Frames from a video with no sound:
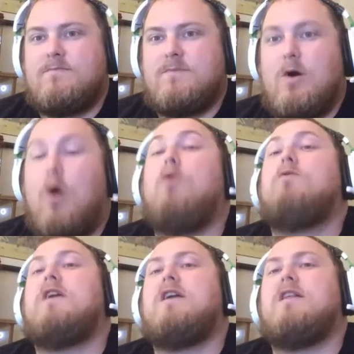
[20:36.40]
Yeah.
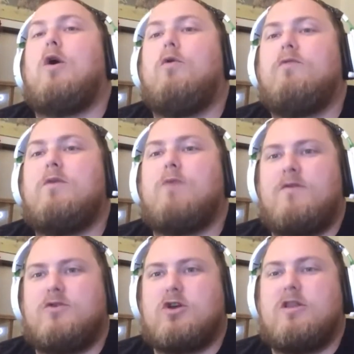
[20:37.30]
Only, only when
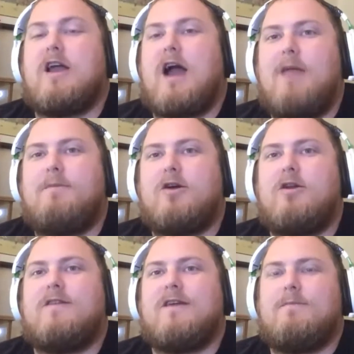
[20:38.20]
there's like, I'd be good
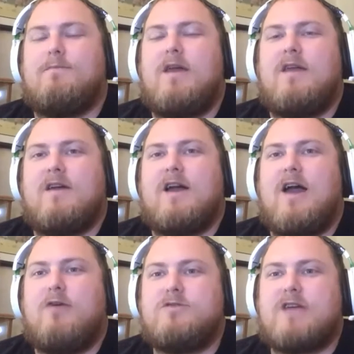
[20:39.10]
at the, being the
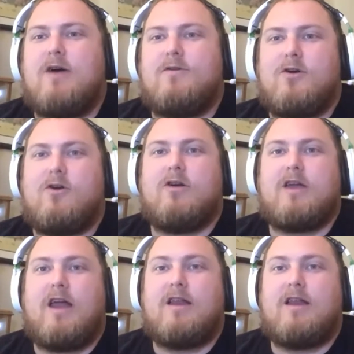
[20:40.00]
guy who's out in the hurricane.